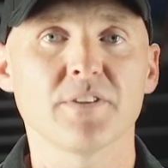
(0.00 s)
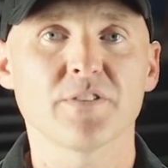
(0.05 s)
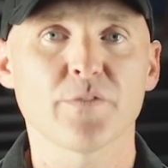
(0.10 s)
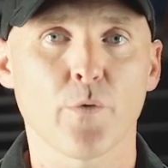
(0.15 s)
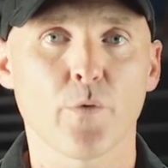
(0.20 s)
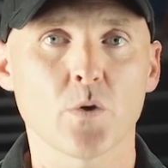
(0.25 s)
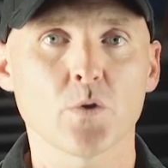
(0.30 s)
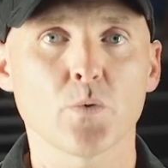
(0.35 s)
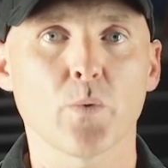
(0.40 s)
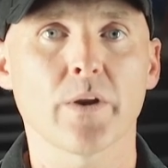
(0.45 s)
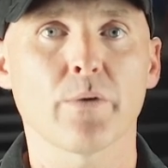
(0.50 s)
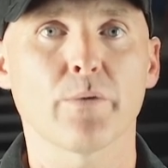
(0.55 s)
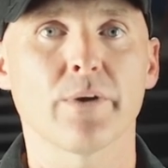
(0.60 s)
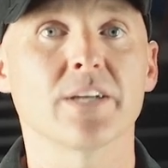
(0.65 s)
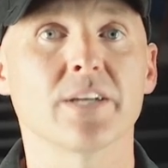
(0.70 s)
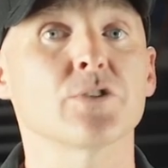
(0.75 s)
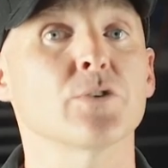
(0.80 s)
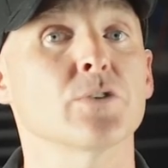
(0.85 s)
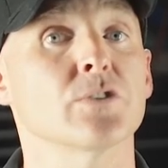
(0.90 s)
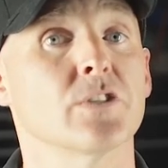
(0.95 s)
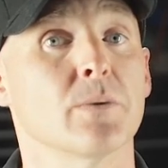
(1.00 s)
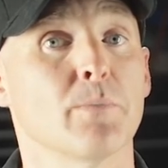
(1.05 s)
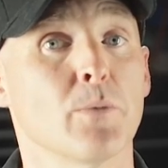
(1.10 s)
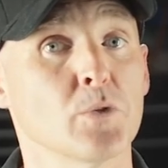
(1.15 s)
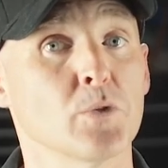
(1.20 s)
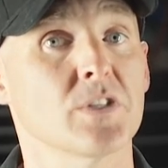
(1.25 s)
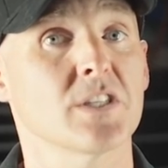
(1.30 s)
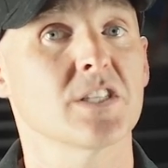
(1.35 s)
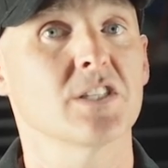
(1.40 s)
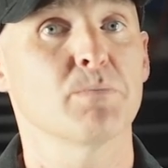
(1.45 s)
this 420 Rancher is the
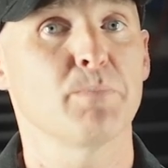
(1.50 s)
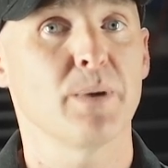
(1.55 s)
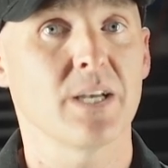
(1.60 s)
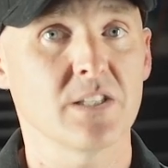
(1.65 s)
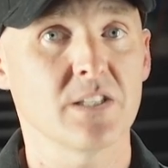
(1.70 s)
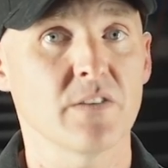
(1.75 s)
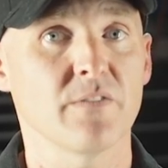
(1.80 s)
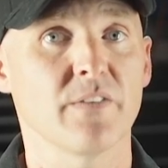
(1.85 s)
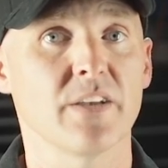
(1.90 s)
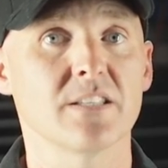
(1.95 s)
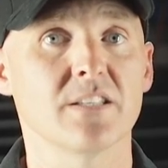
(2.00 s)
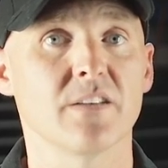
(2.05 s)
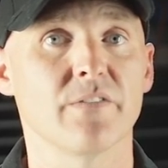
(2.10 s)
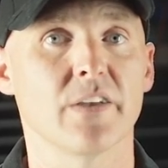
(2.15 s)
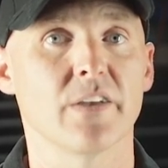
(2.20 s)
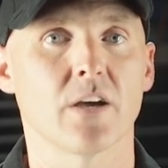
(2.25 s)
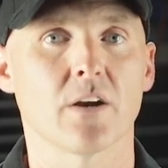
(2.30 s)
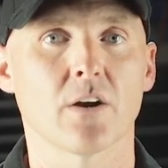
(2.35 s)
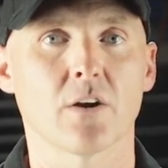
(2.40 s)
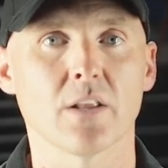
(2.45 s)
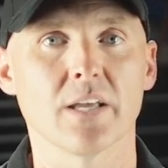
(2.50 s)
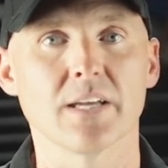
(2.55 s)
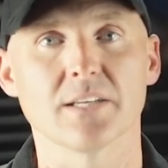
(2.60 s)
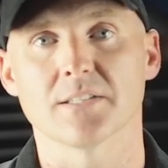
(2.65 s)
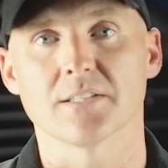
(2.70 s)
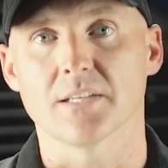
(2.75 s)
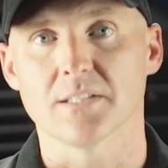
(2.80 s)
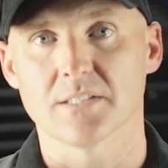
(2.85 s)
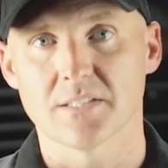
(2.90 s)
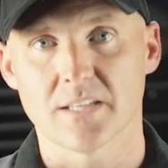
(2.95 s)
most expensive ATV on our
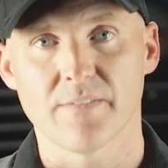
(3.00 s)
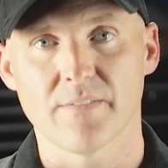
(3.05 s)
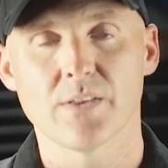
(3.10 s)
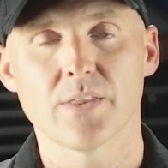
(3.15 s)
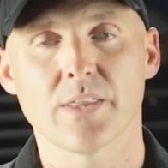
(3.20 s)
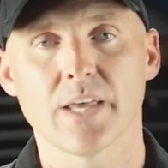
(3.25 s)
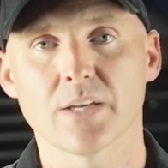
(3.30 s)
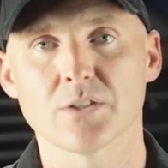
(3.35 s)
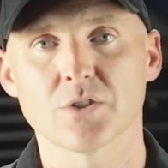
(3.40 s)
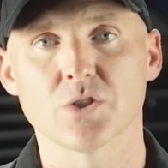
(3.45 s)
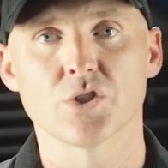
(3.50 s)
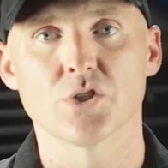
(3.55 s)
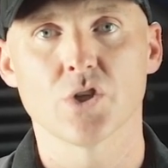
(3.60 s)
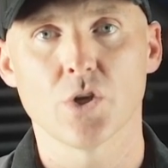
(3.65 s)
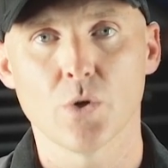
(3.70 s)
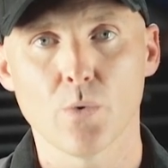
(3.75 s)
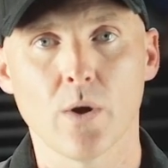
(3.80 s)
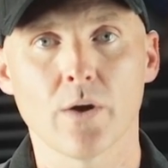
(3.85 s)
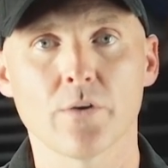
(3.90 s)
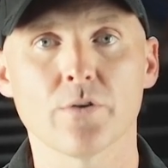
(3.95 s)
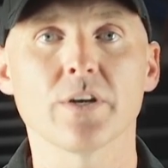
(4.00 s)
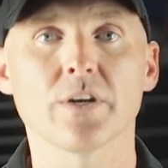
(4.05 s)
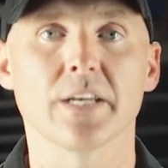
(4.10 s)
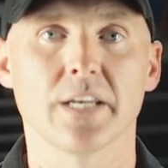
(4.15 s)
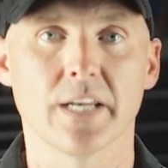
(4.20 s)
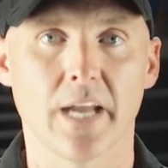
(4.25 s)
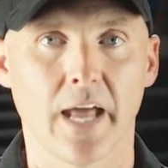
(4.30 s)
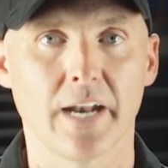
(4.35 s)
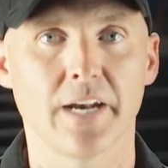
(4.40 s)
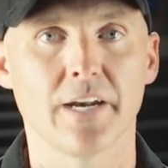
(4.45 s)
list at
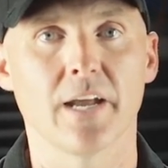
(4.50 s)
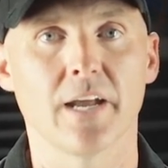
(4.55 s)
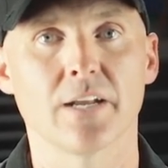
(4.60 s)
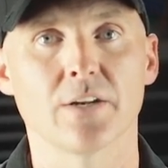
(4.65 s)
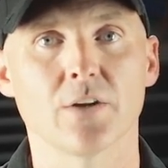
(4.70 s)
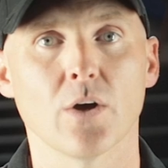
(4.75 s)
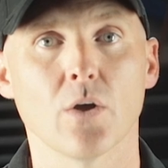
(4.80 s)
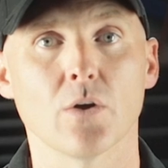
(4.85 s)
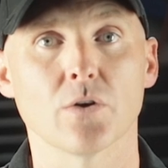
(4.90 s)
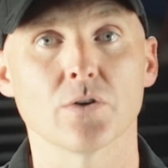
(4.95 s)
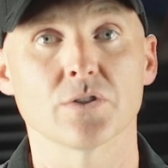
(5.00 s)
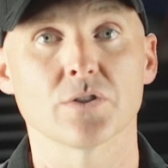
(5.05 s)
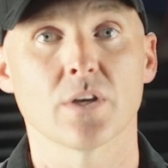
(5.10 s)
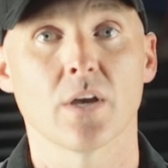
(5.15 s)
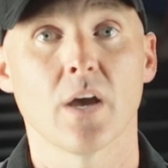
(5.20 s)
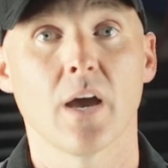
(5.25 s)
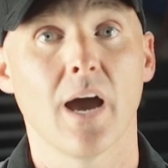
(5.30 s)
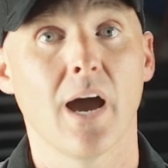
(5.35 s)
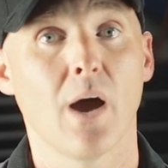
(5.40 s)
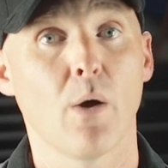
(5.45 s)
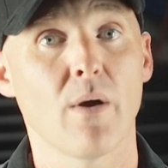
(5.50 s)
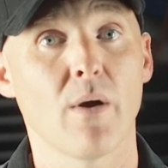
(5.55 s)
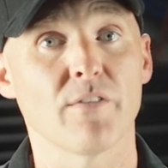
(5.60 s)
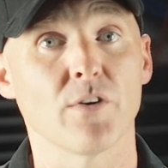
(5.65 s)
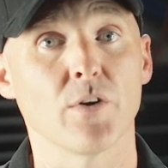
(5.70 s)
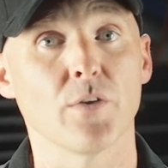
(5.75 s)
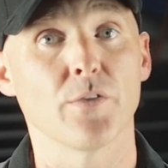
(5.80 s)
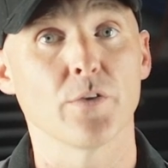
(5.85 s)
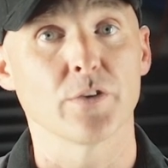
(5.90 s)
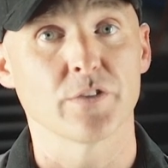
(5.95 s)
$7,299.
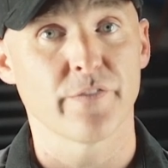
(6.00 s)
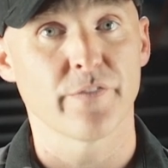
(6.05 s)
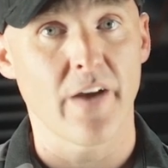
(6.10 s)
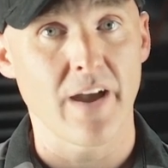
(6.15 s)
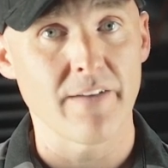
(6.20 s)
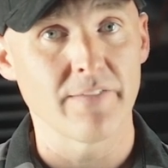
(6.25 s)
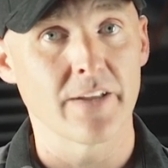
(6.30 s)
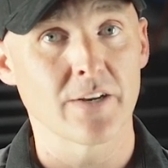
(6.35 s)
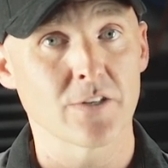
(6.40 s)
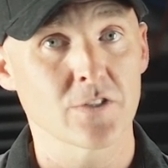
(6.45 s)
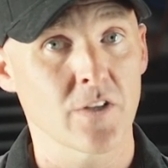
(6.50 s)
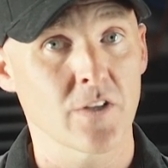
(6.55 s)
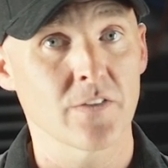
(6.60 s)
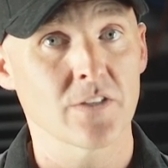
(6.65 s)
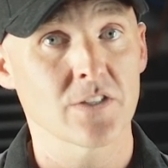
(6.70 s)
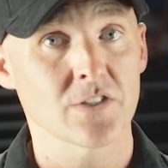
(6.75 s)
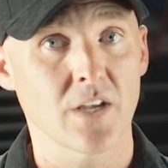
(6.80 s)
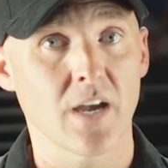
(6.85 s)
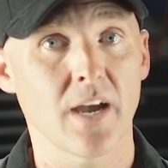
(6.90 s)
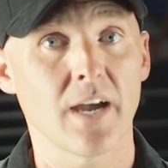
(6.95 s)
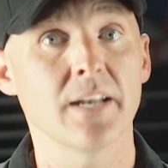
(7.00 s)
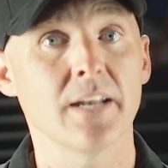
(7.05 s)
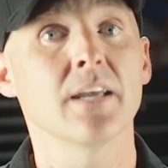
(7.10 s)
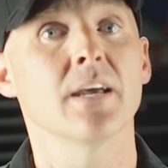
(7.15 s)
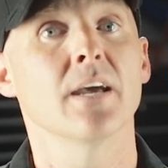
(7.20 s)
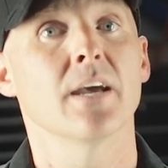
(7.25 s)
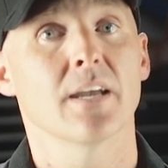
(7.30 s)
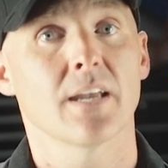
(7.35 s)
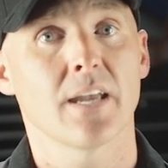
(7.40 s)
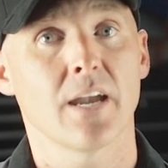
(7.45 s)
However, those 5 letters on the side
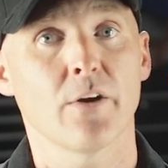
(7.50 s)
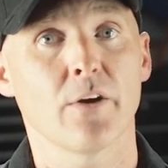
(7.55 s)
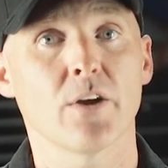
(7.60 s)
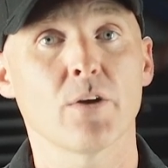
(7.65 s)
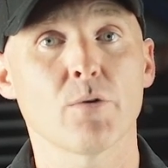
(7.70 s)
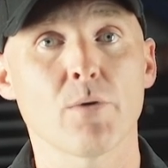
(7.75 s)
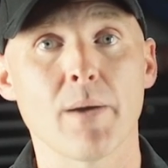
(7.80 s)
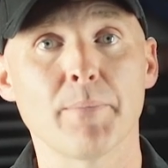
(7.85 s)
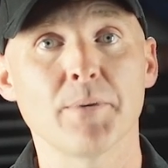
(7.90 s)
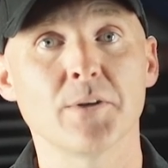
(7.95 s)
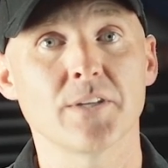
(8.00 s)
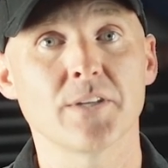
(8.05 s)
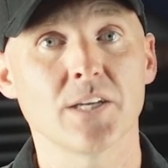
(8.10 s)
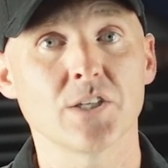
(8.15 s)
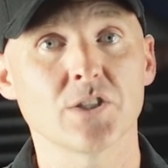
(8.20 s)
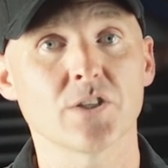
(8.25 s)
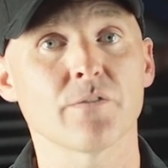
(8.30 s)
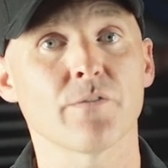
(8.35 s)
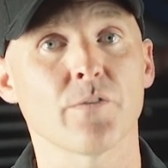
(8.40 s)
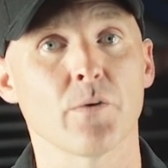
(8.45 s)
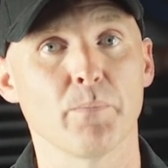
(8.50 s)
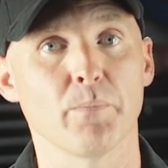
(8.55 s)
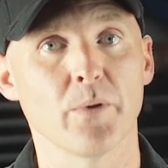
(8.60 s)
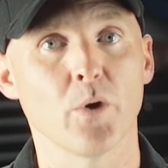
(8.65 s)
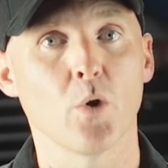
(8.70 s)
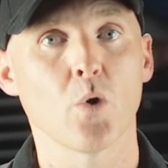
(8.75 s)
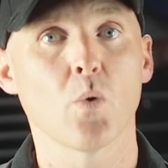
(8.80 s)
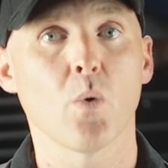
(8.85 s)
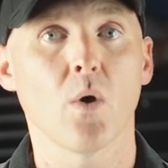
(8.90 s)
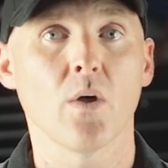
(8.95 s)
carry a reputation for
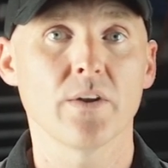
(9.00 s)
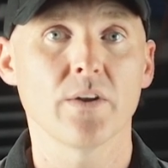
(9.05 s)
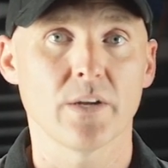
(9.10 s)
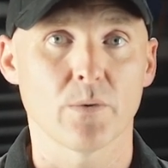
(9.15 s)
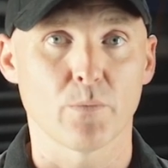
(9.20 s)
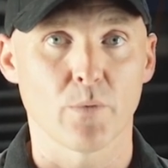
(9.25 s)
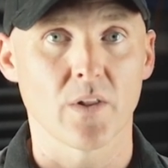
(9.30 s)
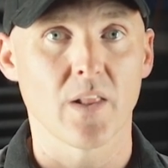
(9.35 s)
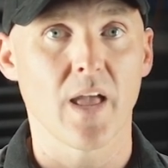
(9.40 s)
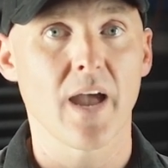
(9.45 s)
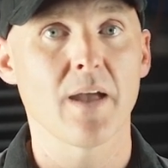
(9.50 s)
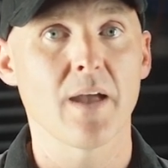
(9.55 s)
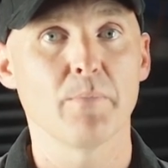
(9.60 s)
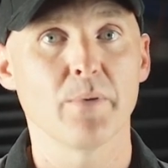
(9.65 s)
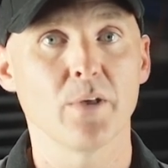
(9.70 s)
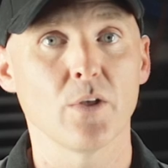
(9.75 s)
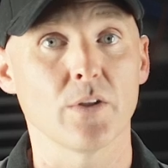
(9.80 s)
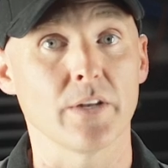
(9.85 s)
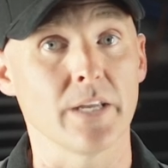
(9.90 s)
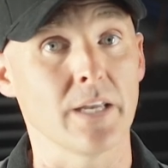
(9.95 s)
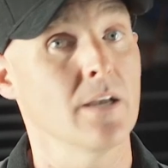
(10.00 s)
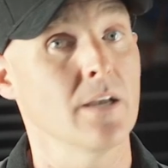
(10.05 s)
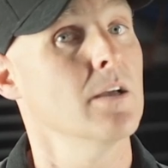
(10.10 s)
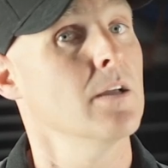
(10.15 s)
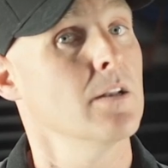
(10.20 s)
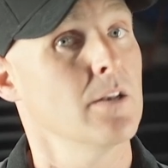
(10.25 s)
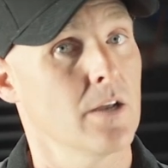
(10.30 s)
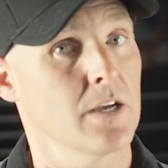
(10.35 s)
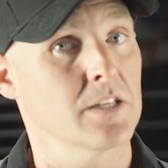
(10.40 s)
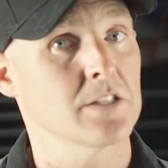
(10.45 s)
build quality and reliability,
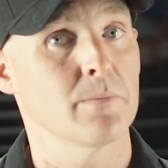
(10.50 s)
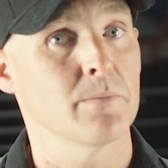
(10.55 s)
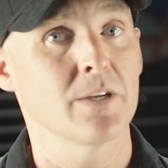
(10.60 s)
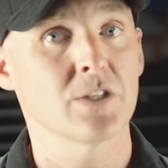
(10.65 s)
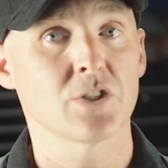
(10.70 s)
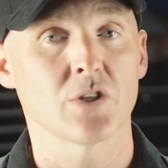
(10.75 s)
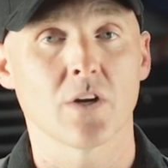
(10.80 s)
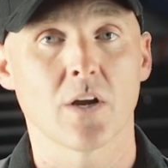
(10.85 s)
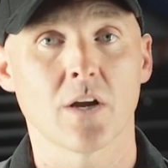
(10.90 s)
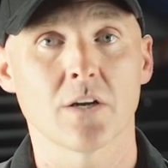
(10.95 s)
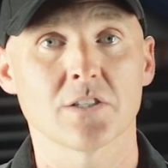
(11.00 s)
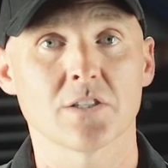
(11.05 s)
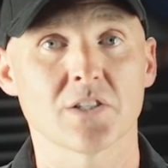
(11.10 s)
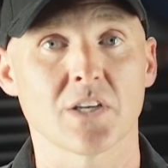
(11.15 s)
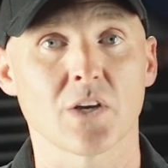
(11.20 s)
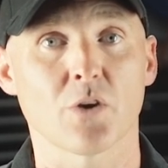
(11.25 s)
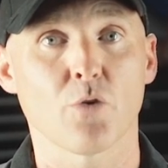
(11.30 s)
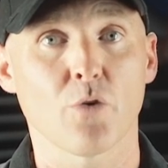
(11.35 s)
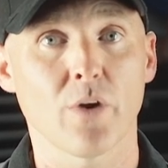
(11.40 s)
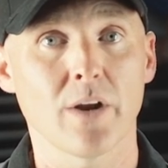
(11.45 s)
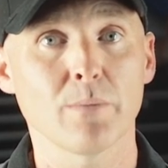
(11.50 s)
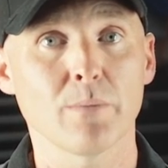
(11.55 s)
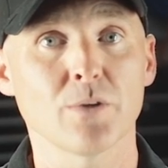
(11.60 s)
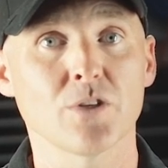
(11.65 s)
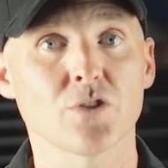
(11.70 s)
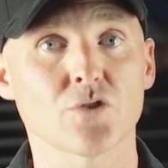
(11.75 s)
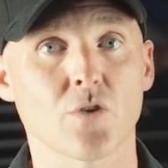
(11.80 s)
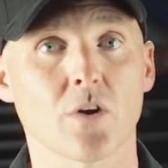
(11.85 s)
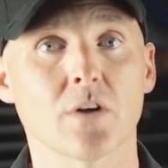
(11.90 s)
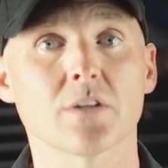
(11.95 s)
not to mention Honda's
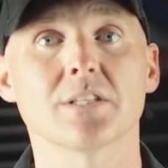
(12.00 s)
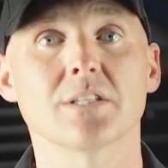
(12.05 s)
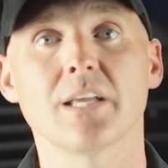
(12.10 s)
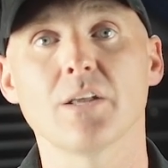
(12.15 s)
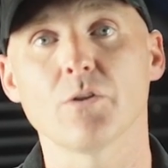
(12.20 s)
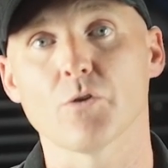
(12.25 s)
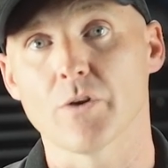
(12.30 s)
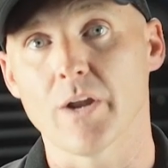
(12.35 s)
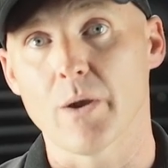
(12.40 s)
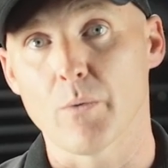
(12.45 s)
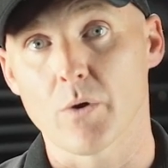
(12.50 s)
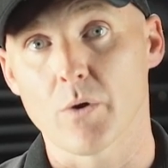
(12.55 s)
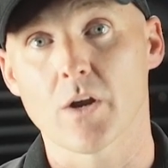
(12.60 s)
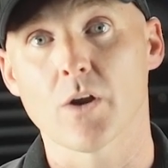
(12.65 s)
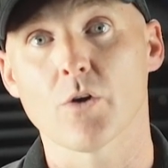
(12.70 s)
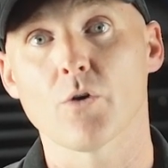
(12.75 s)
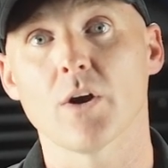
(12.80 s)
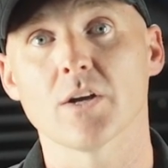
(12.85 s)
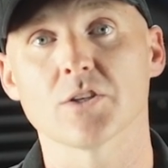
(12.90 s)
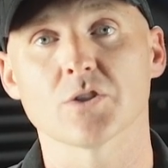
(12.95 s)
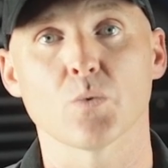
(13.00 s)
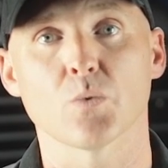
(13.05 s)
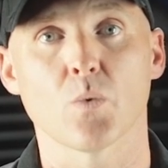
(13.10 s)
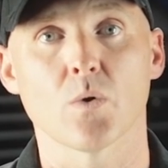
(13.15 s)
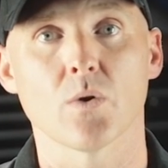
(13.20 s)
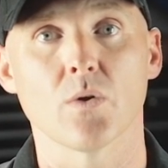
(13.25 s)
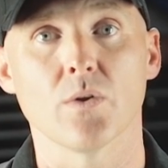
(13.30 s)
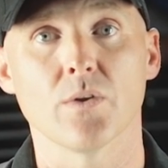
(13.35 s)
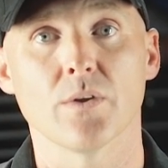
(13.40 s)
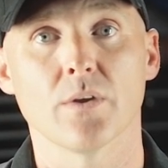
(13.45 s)
incredibly strong dealer network across the
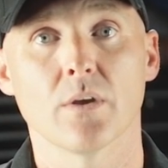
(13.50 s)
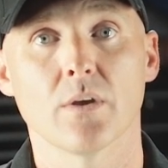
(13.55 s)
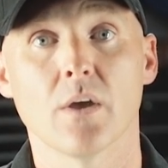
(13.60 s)
world.